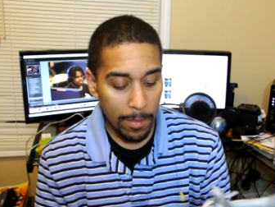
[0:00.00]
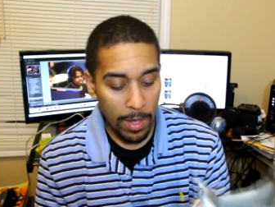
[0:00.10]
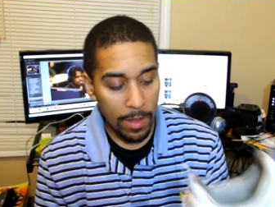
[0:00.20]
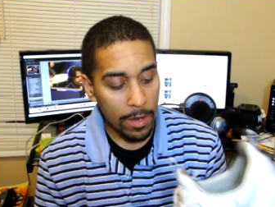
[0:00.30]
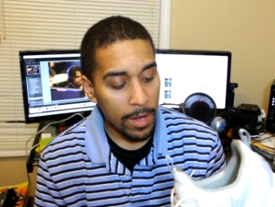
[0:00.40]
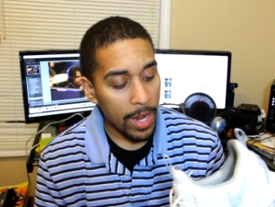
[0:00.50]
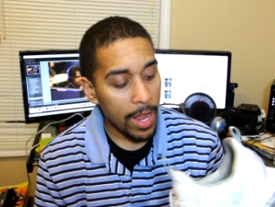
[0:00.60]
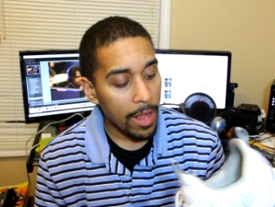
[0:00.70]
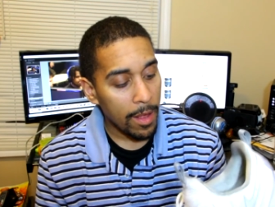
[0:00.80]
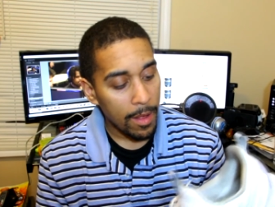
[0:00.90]
Other than
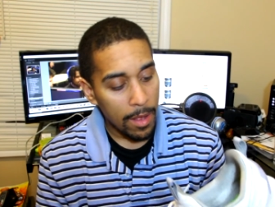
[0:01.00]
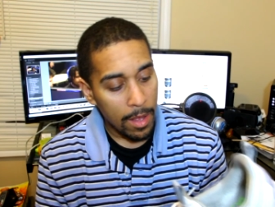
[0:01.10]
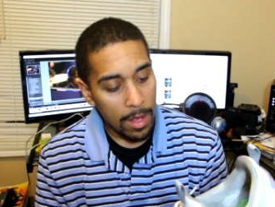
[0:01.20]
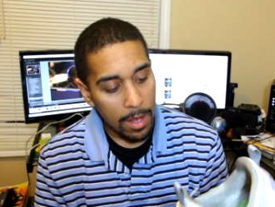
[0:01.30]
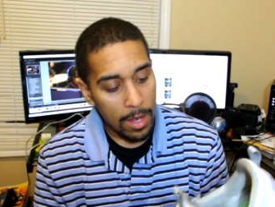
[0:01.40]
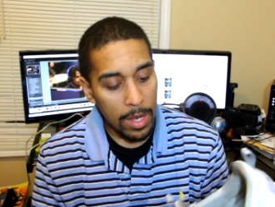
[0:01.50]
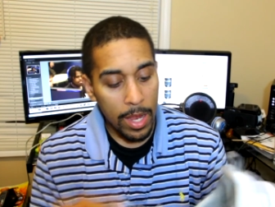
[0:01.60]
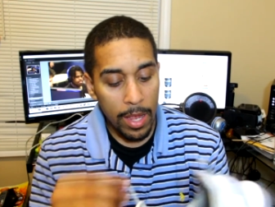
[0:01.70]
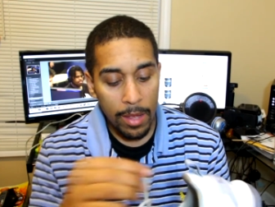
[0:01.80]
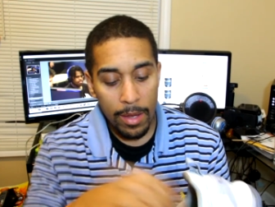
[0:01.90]
that,
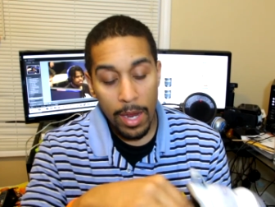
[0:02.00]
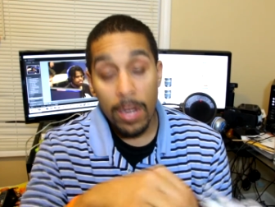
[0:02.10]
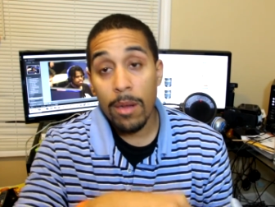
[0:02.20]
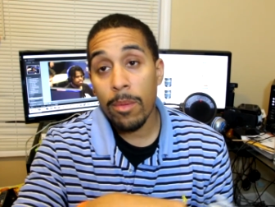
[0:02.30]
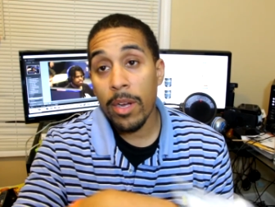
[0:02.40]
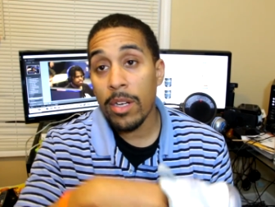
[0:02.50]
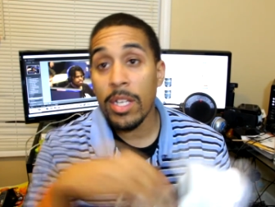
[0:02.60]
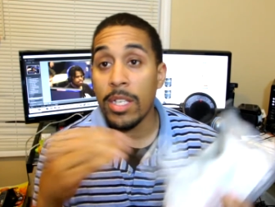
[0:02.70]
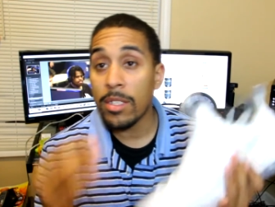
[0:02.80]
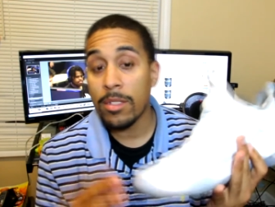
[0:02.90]
yeah, I ended up wearing
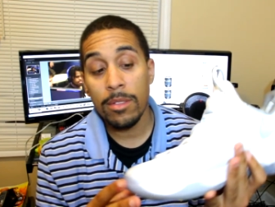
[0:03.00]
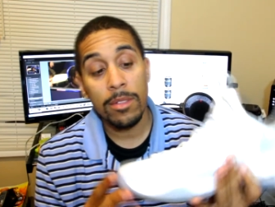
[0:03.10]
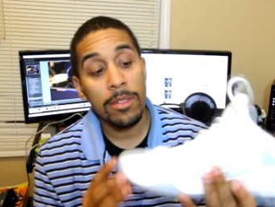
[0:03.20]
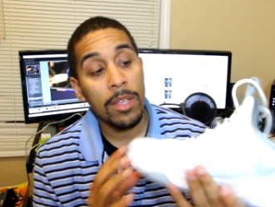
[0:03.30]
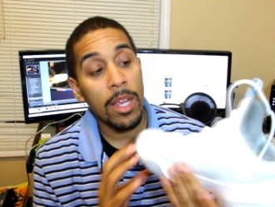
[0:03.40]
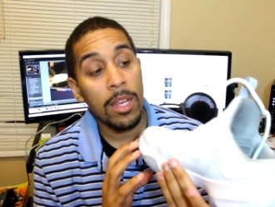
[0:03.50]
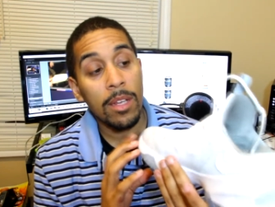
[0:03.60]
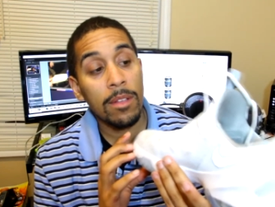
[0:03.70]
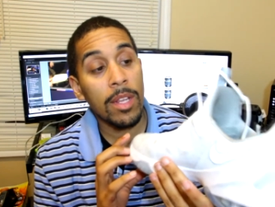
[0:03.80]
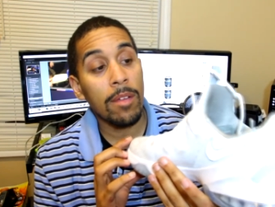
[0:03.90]
these
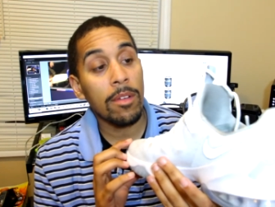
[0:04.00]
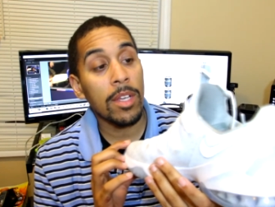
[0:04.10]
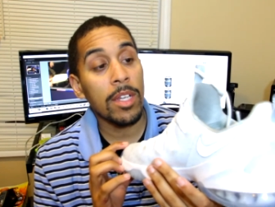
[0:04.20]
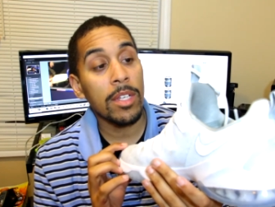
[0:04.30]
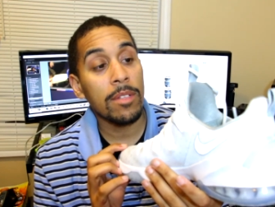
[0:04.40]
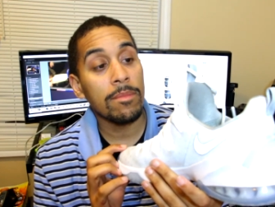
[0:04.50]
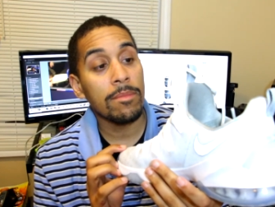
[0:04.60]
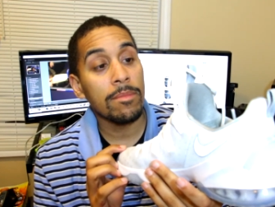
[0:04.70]
and they were good.